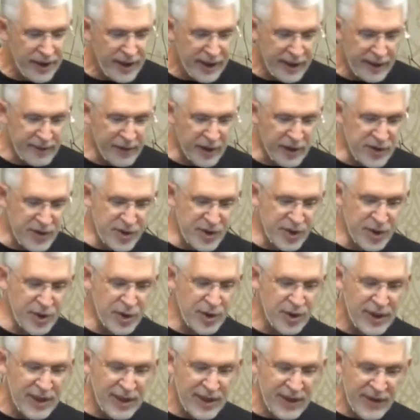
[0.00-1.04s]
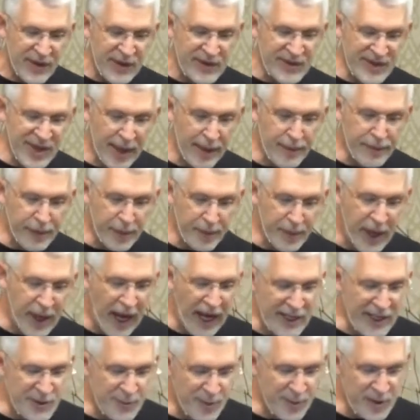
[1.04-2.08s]
In verse 2, this time, from
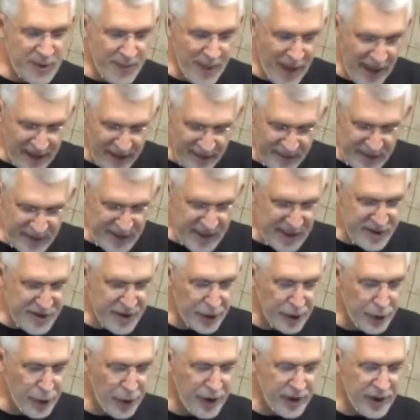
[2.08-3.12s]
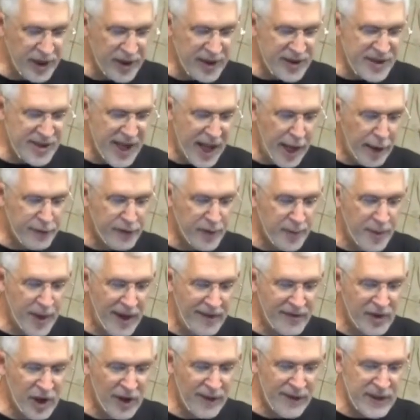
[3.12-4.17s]
God's perspective, he says, The Lord looks down from
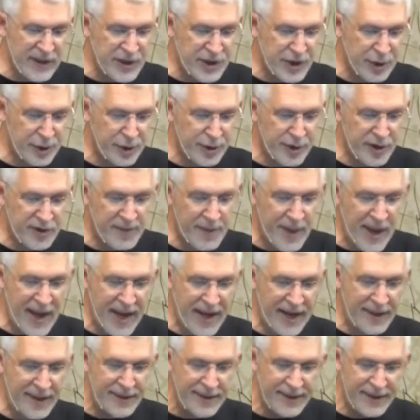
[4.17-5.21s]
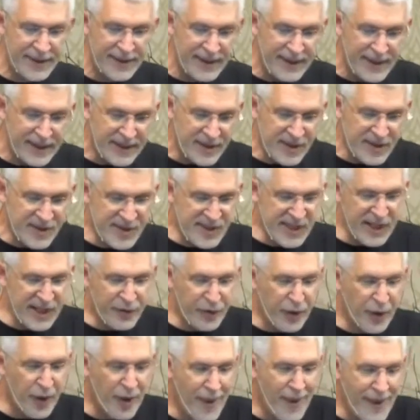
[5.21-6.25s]
heaven on the children of man to see
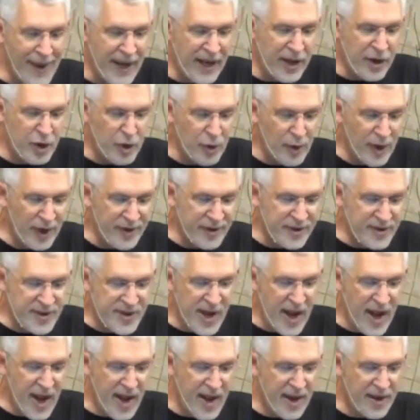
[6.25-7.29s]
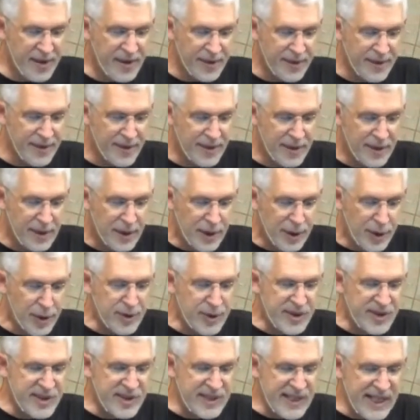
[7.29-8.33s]
if there are any who understand, who
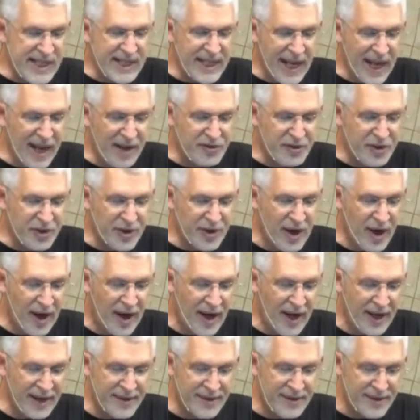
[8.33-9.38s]
seek after God.